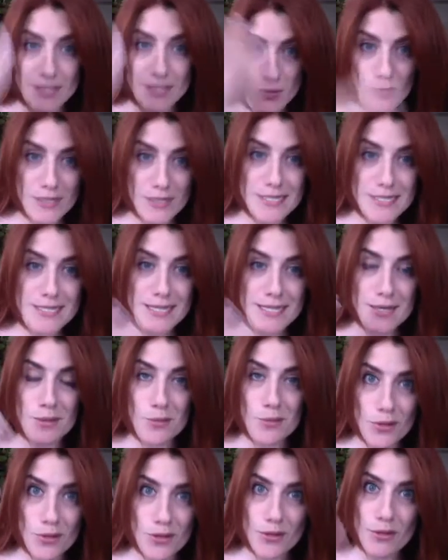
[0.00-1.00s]
we see the
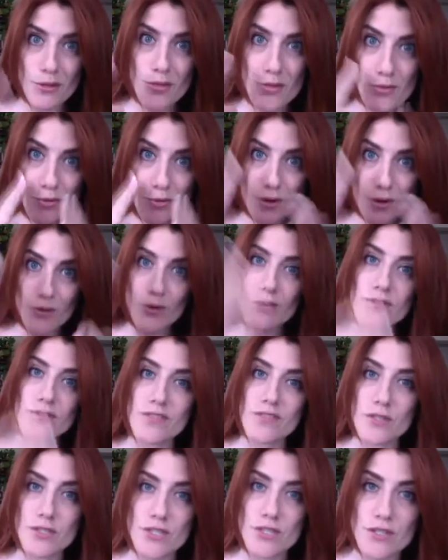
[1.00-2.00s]
world through our own
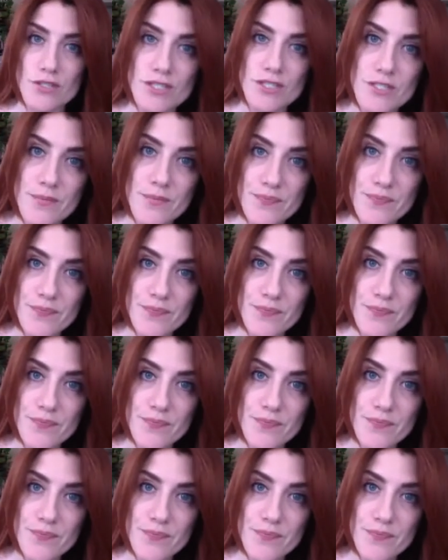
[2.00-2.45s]
filters.